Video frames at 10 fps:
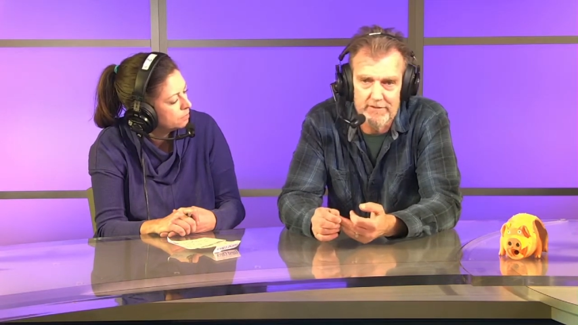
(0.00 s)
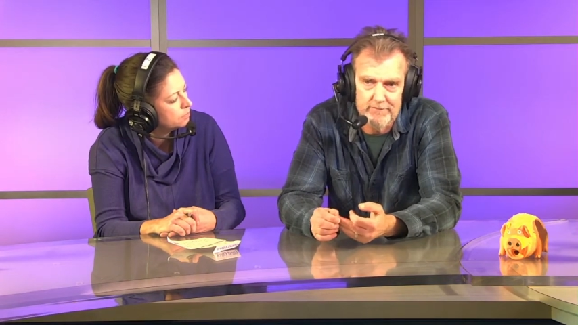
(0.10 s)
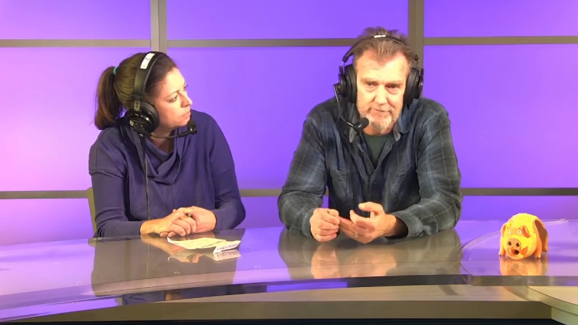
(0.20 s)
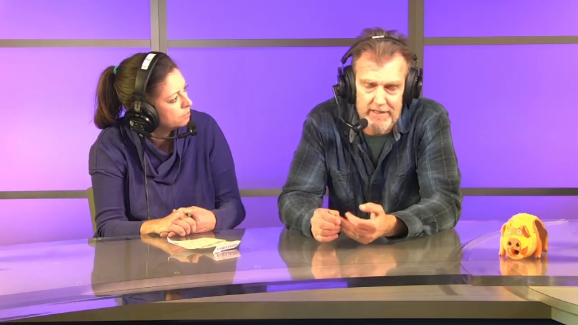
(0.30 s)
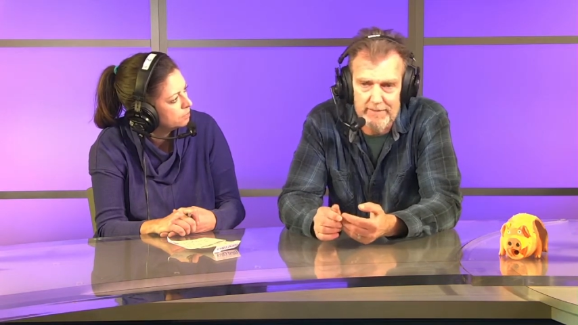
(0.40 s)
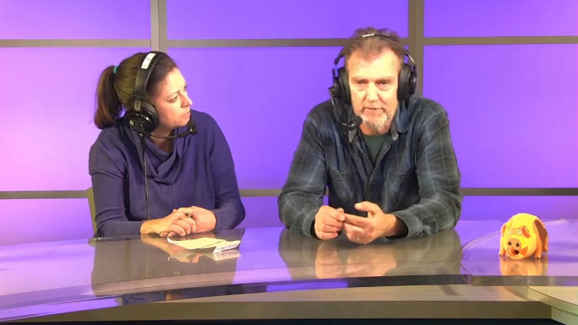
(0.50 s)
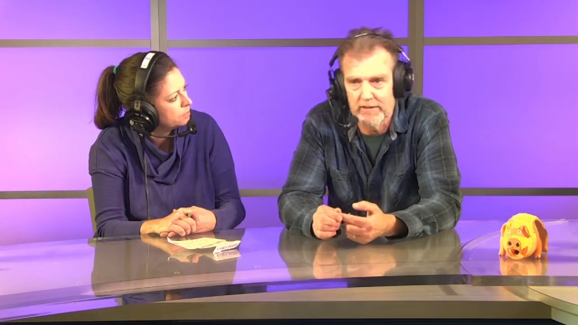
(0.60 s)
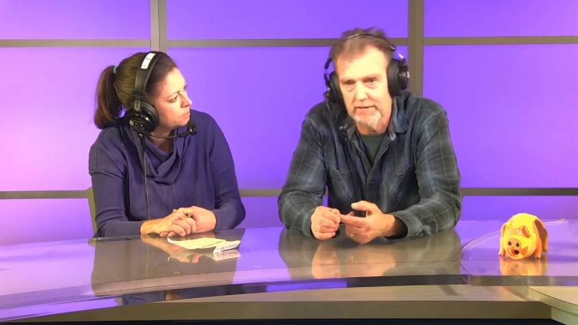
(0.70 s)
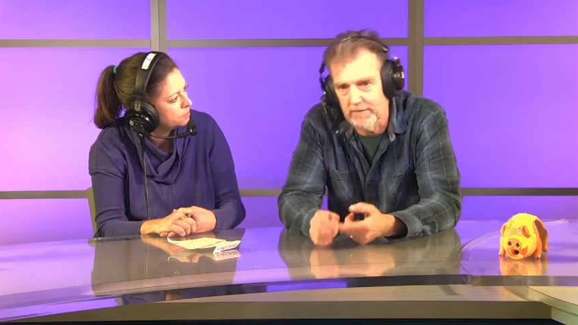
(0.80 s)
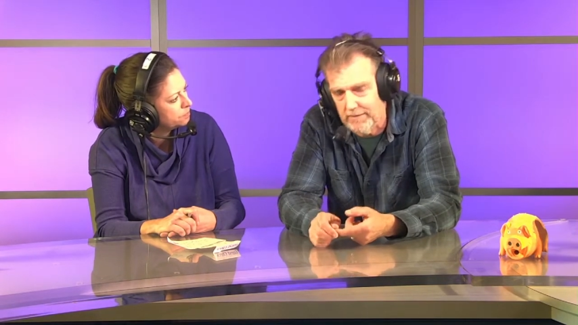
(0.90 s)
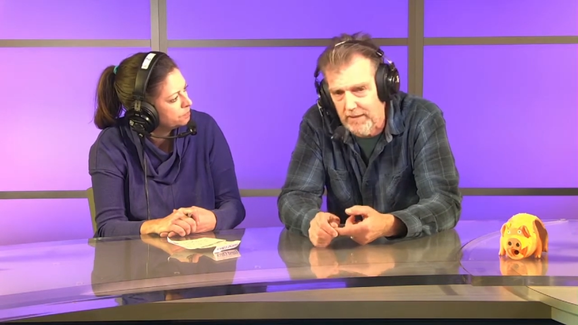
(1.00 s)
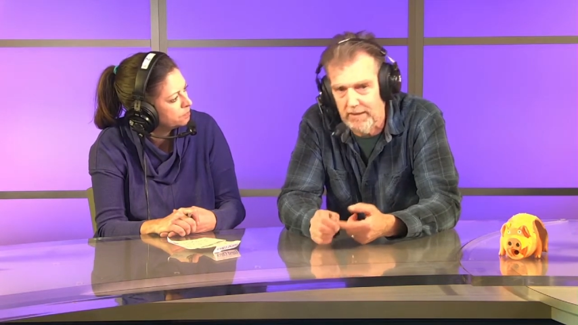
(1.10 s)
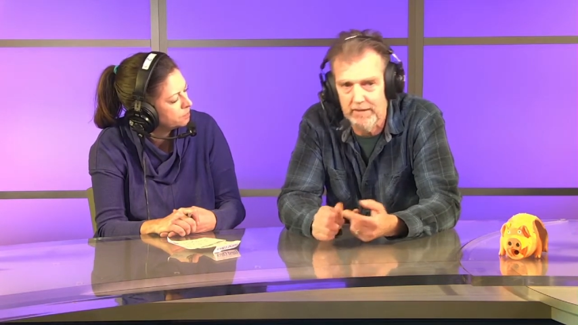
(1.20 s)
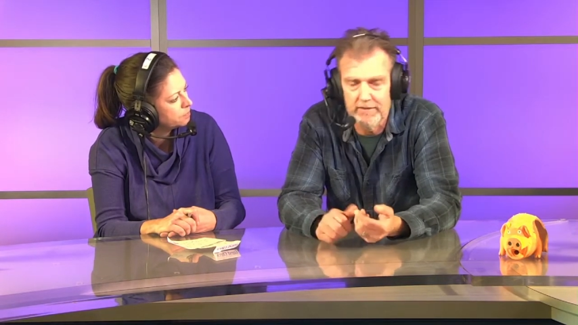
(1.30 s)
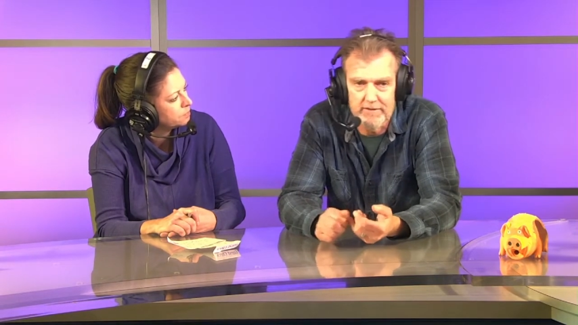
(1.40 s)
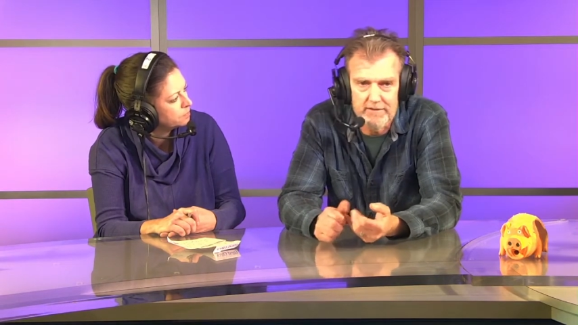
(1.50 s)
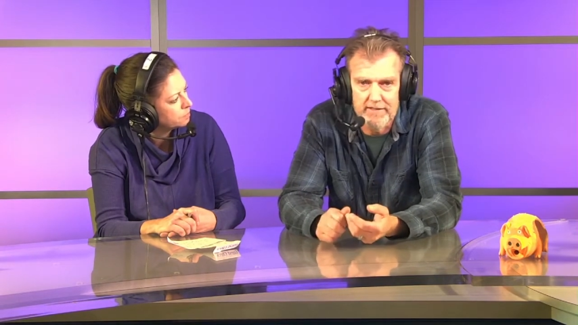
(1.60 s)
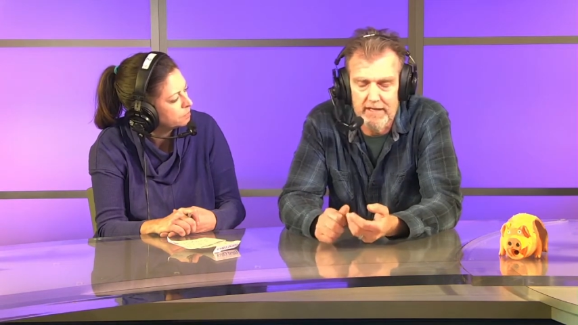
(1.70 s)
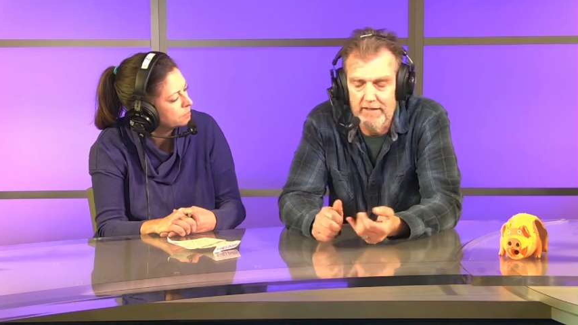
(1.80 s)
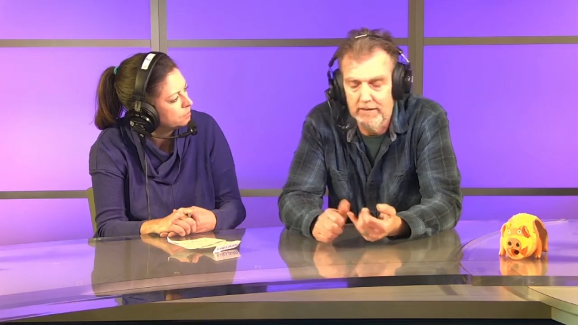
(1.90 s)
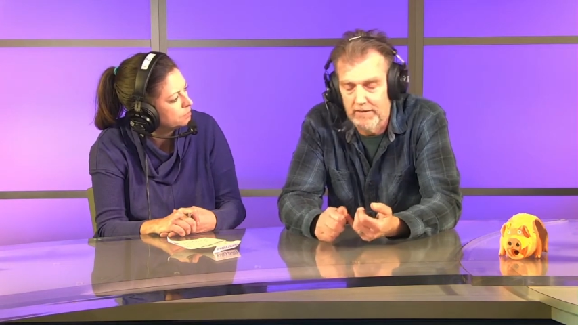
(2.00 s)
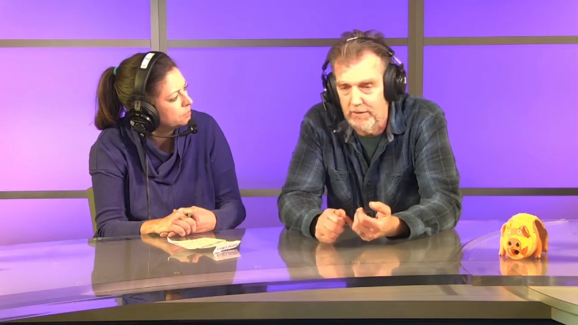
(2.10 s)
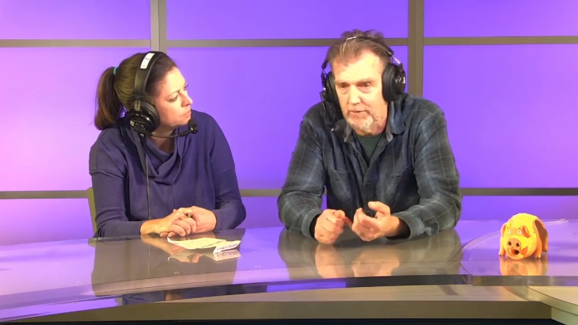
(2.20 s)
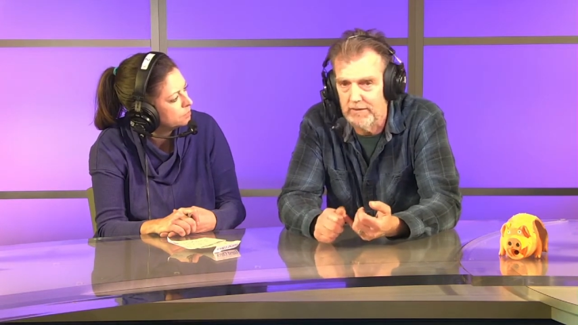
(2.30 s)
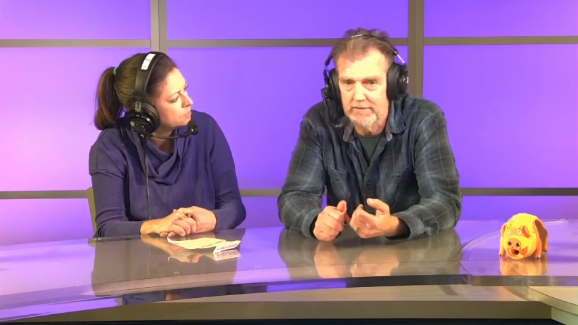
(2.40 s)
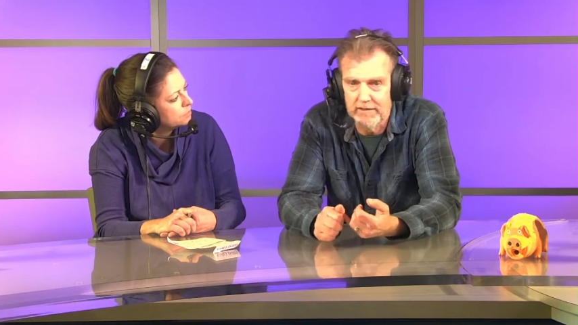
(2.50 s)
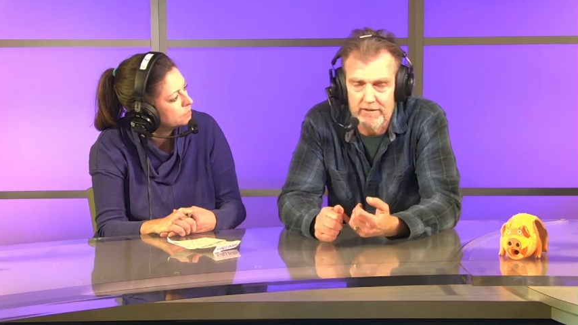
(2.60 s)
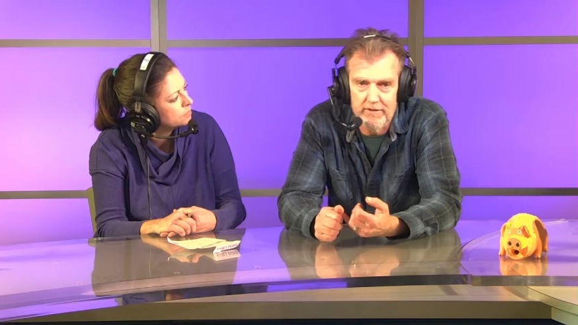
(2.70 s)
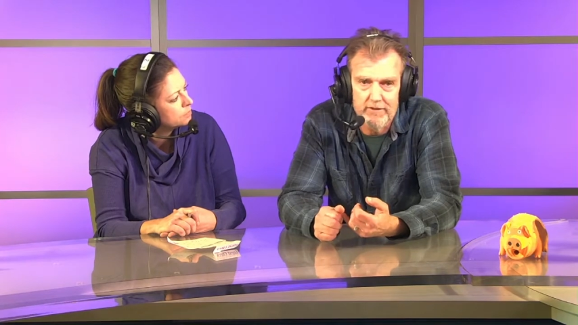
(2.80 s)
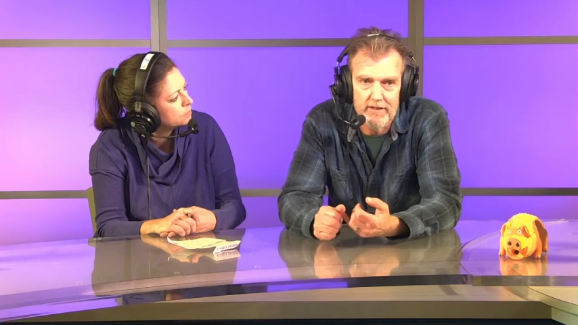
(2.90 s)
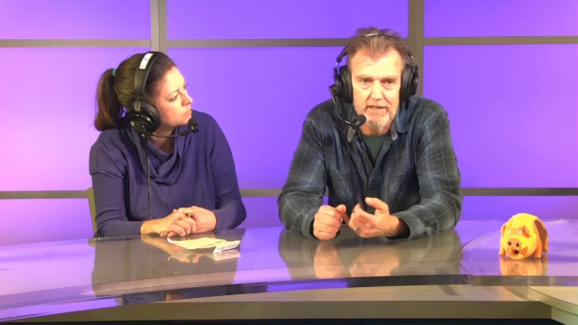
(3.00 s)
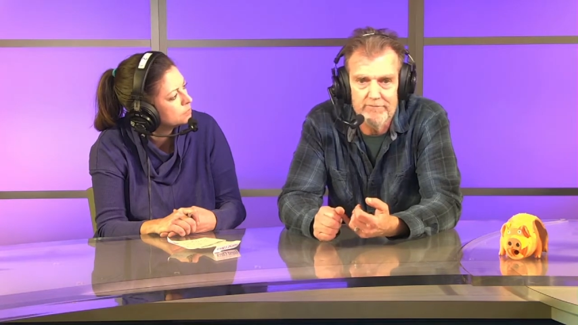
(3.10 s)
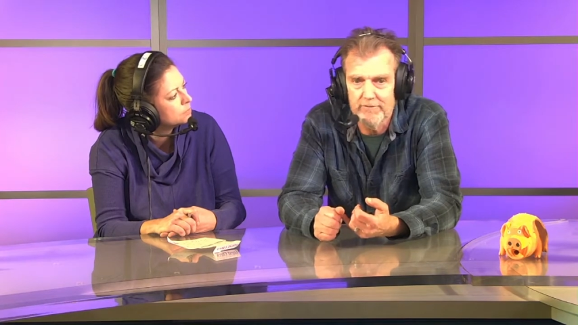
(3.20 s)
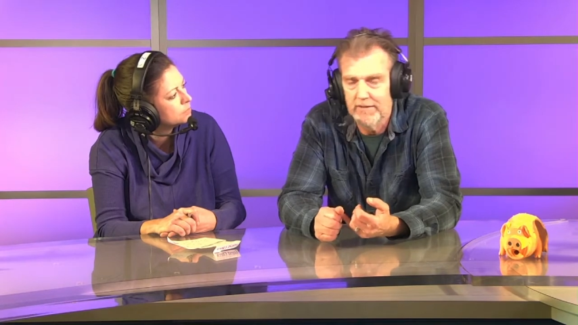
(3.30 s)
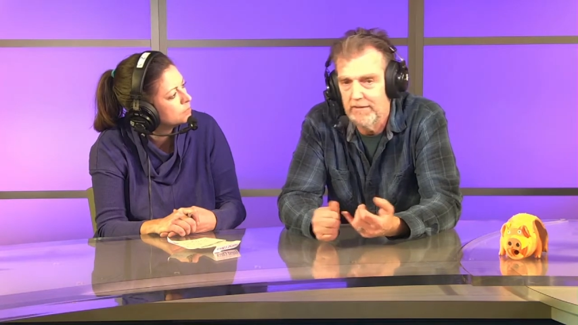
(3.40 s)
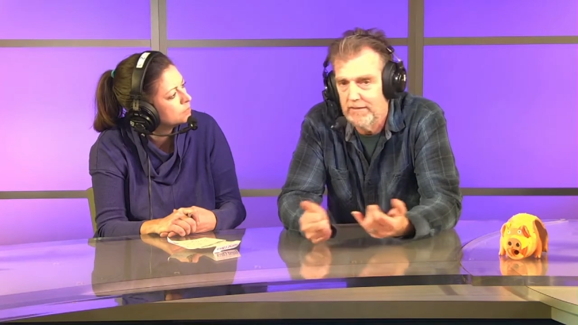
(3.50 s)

Speaker 1: and your family and the dog and this and that. Go in, take your coat off.